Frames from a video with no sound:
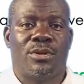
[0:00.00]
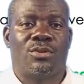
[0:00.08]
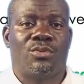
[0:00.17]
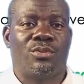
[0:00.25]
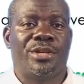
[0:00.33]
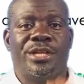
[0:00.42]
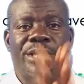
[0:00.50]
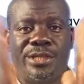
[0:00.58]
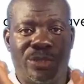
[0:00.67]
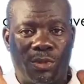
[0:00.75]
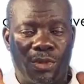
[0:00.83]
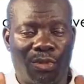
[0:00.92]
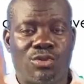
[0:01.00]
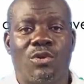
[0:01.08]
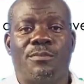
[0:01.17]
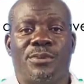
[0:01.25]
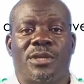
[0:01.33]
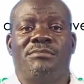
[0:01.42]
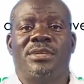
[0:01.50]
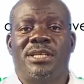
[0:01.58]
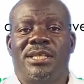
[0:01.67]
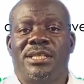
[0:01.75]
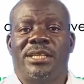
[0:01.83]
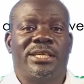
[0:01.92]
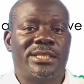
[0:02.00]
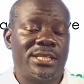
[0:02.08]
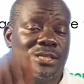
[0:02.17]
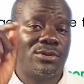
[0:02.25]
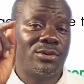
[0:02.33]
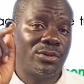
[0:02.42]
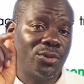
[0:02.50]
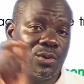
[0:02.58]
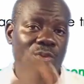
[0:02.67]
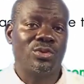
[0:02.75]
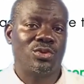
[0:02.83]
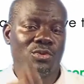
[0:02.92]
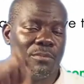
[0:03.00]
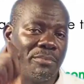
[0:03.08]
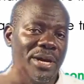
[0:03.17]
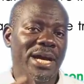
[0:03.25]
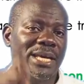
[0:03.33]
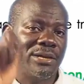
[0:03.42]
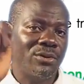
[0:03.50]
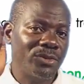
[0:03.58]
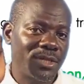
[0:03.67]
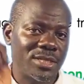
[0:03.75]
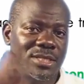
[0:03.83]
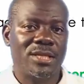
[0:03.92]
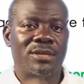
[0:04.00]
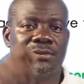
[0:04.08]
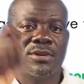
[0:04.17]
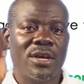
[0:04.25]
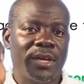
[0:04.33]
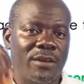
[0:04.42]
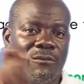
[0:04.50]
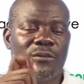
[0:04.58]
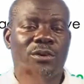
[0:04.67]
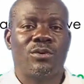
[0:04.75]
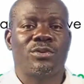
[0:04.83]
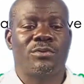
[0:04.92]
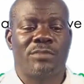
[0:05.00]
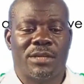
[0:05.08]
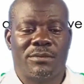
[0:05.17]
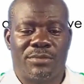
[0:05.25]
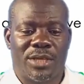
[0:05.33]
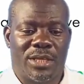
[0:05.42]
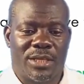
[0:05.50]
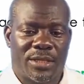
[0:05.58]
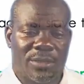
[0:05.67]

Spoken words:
We need to stop immediately. It is not good to buy or sell a fellow human being.